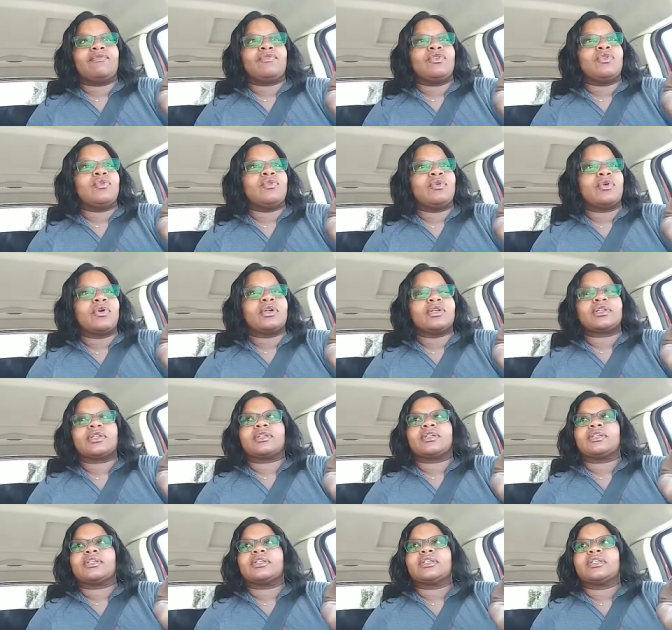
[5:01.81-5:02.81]
you
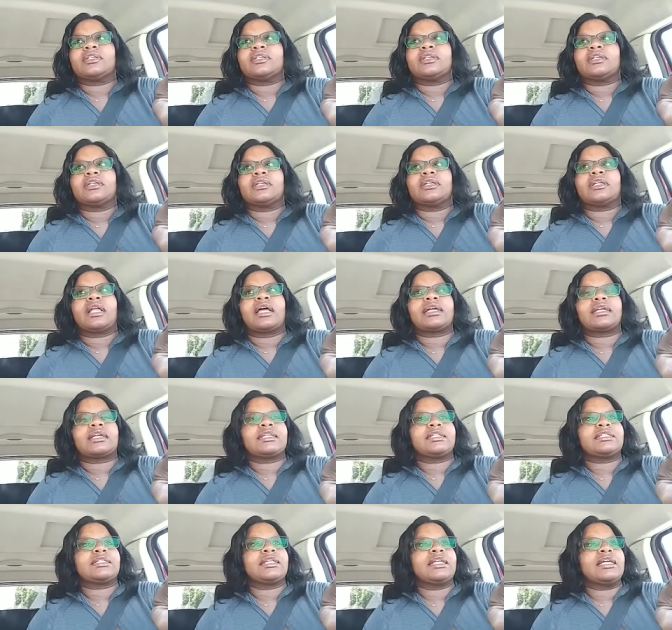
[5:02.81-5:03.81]
are, like
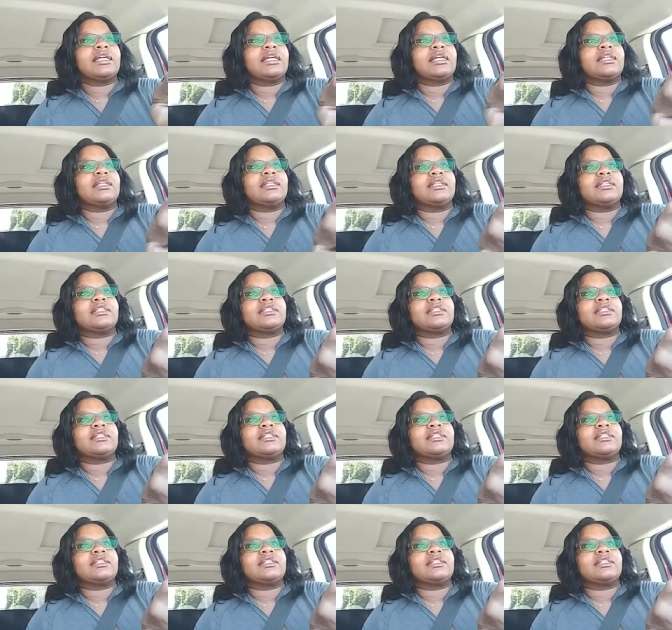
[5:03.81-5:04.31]
I said,